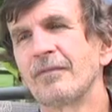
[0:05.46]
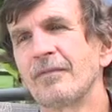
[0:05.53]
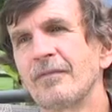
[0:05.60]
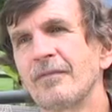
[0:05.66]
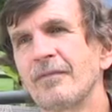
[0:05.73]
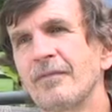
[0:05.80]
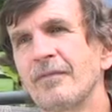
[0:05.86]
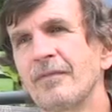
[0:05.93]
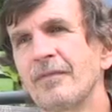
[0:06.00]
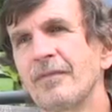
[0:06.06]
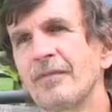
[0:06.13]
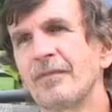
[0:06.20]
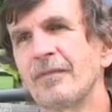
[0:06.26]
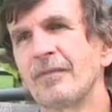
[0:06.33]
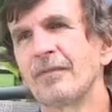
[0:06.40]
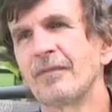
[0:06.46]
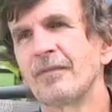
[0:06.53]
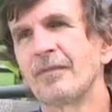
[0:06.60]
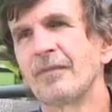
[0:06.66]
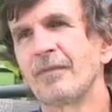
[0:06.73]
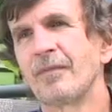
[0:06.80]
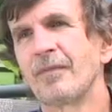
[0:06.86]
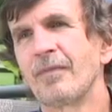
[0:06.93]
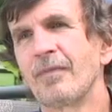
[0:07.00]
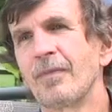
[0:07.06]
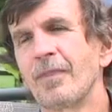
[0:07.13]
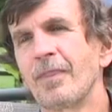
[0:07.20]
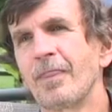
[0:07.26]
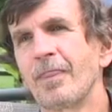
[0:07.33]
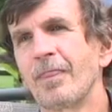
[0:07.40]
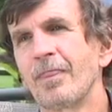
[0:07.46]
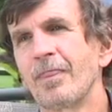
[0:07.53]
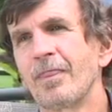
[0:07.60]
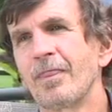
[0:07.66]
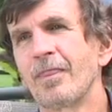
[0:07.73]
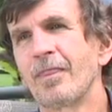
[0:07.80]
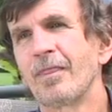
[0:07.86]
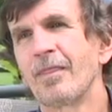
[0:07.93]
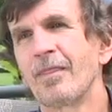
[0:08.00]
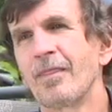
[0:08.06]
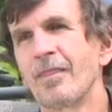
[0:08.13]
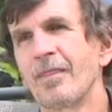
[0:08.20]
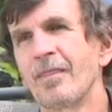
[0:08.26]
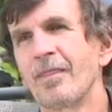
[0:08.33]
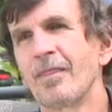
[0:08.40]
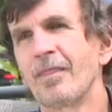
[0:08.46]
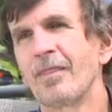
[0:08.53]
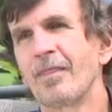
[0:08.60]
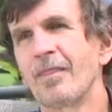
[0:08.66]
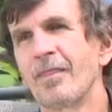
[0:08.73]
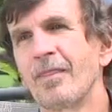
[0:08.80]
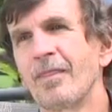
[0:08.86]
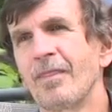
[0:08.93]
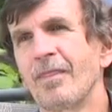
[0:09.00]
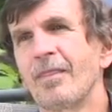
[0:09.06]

speed up muscle recovery uh, by diet?